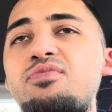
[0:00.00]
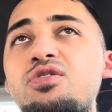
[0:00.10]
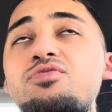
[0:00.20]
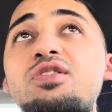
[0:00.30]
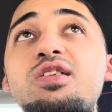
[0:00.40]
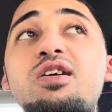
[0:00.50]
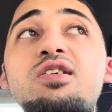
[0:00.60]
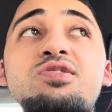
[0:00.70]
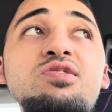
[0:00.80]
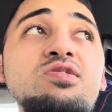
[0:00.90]

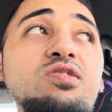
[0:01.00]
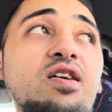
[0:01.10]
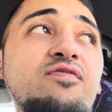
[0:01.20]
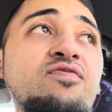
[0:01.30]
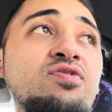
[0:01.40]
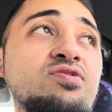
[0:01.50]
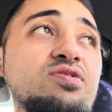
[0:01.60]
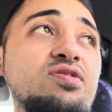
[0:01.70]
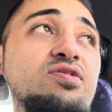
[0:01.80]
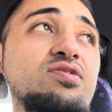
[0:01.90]
loneliness. I'm
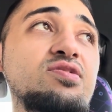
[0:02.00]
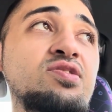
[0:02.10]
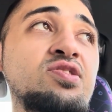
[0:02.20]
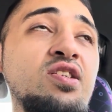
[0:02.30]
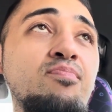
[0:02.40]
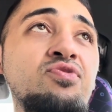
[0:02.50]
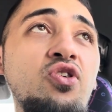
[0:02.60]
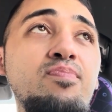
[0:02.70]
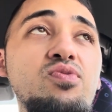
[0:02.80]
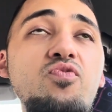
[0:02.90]
feeling some
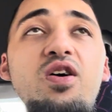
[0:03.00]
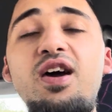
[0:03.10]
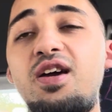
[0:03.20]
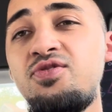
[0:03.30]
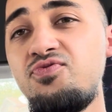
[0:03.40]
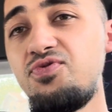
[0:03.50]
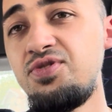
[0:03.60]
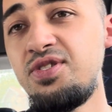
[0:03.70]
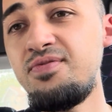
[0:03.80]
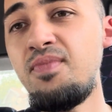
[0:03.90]
type of way
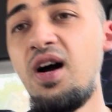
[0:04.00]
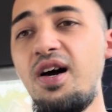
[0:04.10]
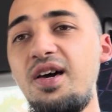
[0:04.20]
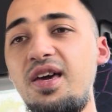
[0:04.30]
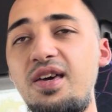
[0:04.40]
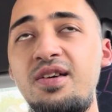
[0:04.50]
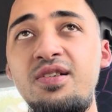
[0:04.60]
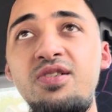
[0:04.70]
towards my